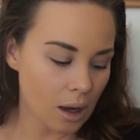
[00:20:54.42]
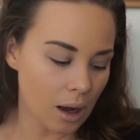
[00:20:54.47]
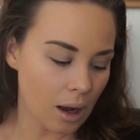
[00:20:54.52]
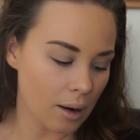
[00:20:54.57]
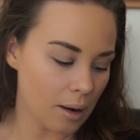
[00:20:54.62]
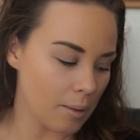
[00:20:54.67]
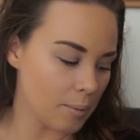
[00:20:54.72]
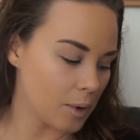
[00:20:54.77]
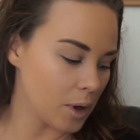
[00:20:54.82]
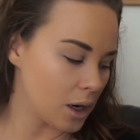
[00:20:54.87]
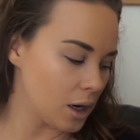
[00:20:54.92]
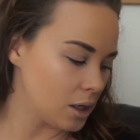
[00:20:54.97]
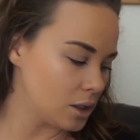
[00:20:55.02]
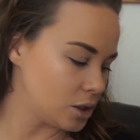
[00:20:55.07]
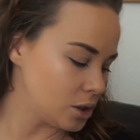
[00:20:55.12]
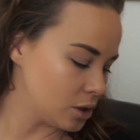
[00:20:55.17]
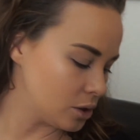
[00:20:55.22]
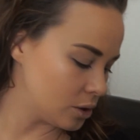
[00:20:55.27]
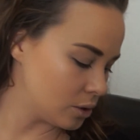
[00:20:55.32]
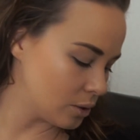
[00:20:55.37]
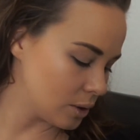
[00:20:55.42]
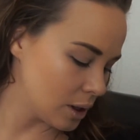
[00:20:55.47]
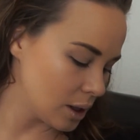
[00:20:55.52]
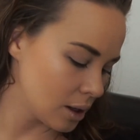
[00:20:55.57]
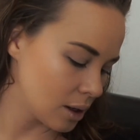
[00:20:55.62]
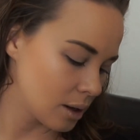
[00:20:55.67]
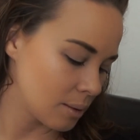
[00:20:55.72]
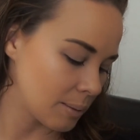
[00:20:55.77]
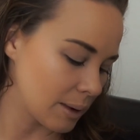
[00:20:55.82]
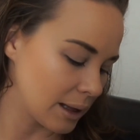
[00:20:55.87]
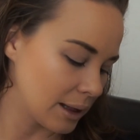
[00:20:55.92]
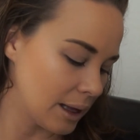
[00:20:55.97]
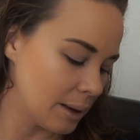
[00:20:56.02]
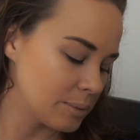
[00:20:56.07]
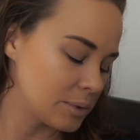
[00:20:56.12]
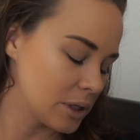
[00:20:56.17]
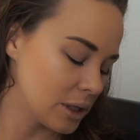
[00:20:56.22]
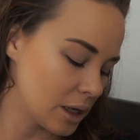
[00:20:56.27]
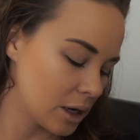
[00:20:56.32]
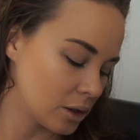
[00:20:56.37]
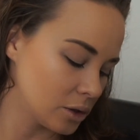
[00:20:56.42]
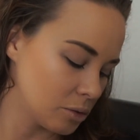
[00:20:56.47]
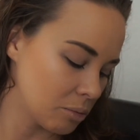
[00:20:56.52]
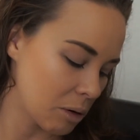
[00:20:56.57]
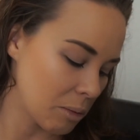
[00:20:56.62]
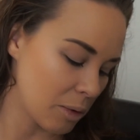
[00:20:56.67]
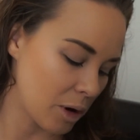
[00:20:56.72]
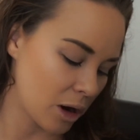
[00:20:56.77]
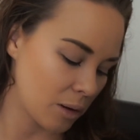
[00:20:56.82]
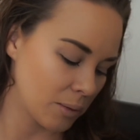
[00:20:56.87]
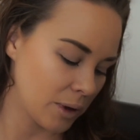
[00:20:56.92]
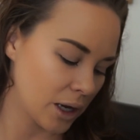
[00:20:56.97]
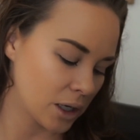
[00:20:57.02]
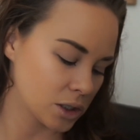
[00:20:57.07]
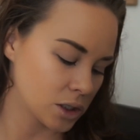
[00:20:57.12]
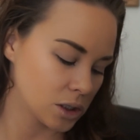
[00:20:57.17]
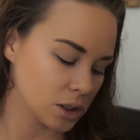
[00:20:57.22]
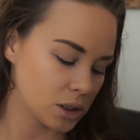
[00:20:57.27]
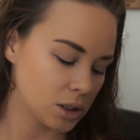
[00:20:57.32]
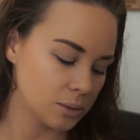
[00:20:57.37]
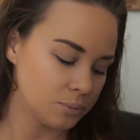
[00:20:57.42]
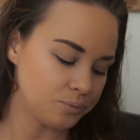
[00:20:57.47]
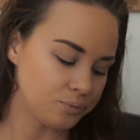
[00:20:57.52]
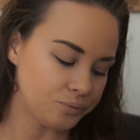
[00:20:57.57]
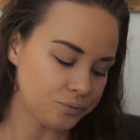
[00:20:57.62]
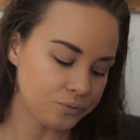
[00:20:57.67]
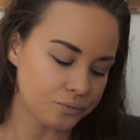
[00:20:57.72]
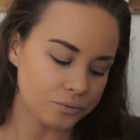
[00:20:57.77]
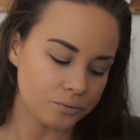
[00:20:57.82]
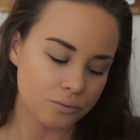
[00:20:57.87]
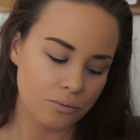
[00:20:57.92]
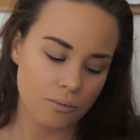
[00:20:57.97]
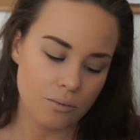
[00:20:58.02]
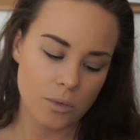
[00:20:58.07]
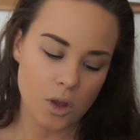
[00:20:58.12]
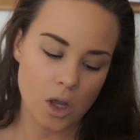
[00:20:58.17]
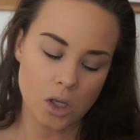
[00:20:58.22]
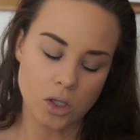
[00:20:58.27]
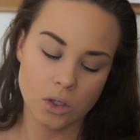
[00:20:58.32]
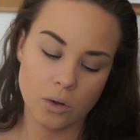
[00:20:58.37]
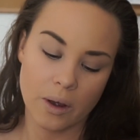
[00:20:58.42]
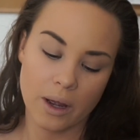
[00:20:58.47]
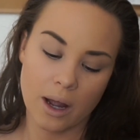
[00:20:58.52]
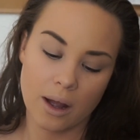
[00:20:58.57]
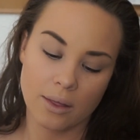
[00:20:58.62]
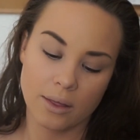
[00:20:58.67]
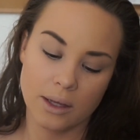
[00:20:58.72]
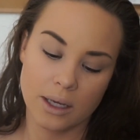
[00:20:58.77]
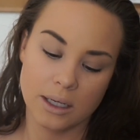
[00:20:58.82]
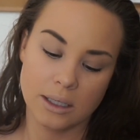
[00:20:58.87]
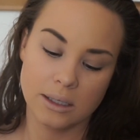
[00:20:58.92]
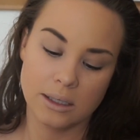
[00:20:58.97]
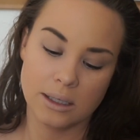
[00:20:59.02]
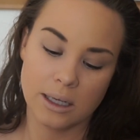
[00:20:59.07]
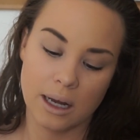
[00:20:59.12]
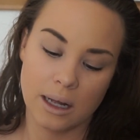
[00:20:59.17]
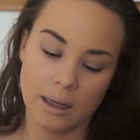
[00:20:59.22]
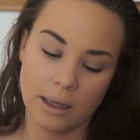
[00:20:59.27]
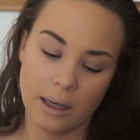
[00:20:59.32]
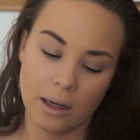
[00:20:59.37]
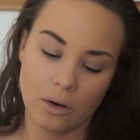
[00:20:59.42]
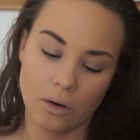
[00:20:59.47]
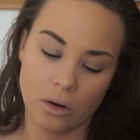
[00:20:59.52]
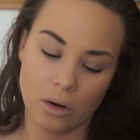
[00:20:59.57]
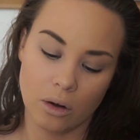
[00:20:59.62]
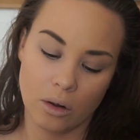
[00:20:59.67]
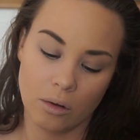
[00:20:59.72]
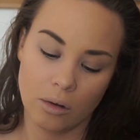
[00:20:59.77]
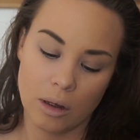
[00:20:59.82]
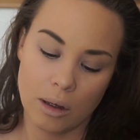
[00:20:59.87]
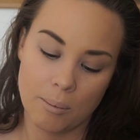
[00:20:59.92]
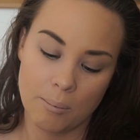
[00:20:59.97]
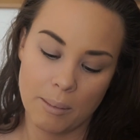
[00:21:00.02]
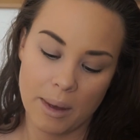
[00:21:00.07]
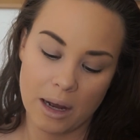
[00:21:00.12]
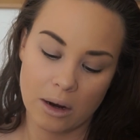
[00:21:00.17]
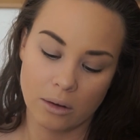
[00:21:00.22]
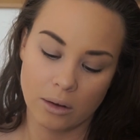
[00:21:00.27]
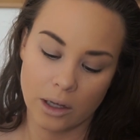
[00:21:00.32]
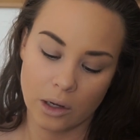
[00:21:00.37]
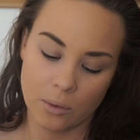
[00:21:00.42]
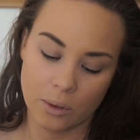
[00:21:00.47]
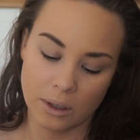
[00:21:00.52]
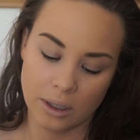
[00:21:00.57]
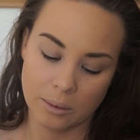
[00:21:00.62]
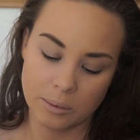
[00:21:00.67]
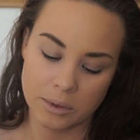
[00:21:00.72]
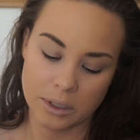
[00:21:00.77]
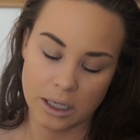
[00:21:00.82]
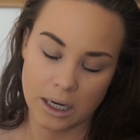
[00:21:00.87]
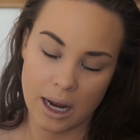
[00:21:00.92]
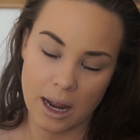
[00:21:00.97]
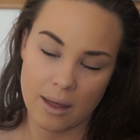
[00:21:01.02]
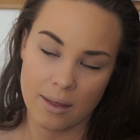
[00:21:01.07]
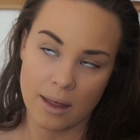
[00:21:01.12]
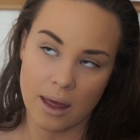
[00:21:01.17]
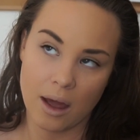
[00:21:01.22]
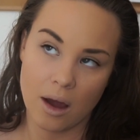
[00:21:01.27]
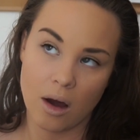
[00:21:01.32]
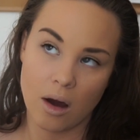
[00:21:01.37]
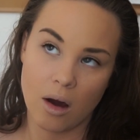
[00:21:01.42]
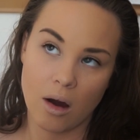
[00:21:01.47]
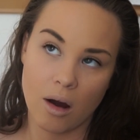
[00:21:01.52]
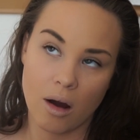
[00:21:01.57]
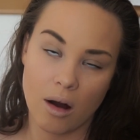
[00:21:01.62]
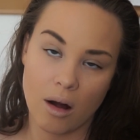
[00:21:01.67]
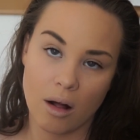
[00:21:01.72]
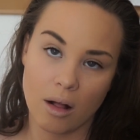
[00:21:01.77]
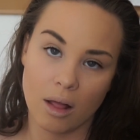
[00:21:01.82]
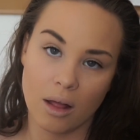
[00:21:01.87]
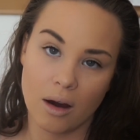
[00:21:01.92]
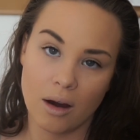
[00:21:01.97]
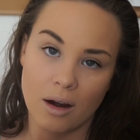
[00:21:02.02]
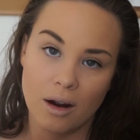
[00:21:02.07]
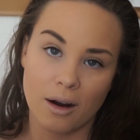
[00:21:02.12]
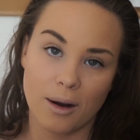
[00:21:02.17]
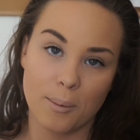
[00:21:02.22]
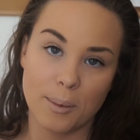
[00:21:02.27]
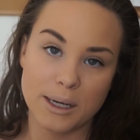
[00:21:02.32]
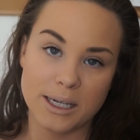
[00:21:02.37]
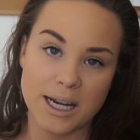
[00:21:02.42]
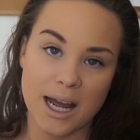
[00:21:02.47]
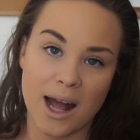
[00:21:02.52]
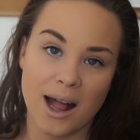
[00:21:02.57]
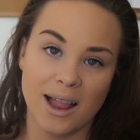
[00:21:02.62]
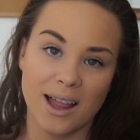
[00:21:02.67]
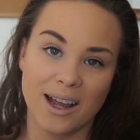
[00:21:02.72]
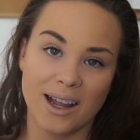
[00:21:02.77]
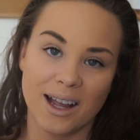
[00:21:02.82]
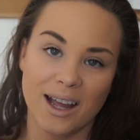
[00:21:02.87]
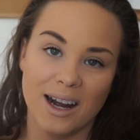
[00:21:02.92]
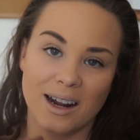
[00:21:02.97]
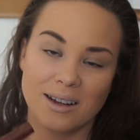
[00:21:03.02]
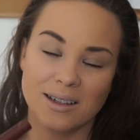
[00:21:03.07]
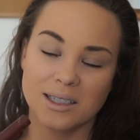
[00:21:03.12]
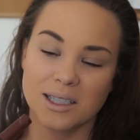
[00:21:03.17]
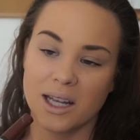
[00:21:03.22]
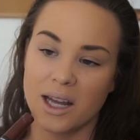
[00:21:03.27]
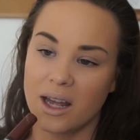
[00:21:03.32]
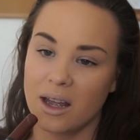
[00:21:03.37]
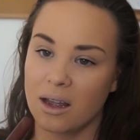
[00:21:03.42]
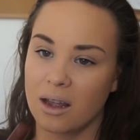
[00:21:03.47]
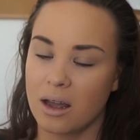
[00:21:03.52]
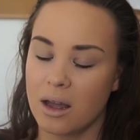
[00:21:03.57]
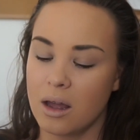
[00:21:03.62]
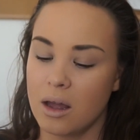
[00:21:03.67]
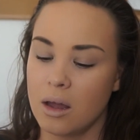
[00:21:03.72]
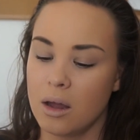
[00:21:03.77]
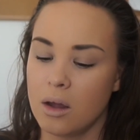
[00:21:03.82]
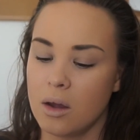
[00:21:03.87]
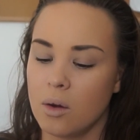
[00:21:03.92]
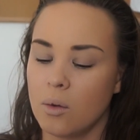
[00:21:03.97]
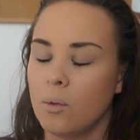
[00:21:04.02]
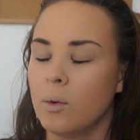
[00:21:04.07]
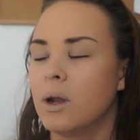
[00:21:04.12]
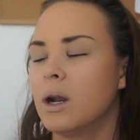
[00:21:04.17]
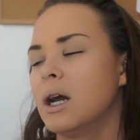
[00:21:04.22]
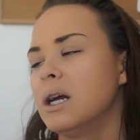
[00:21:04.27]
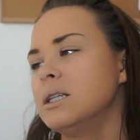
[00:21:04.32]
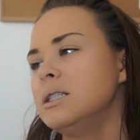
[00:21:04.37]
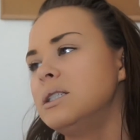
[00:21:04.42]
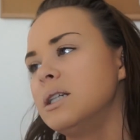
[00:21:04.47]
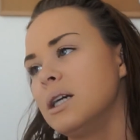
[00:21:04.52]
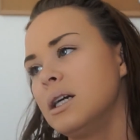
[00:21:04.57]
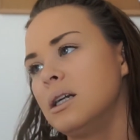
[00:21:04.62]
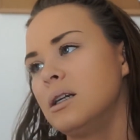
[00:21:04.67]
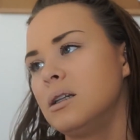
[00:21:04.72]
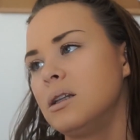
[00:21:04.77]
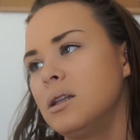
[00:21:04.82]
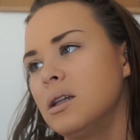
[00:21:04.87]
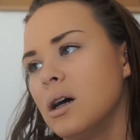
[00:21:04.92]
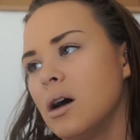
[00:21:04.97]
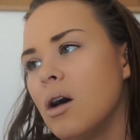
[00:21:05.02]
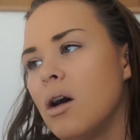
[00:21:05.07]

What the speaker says: I'm gonna do my lips and then I'll do my bottom lashes. So I got this LA Girl Metal Liquid Lipstick and they all are metallic, and I was like, when I did the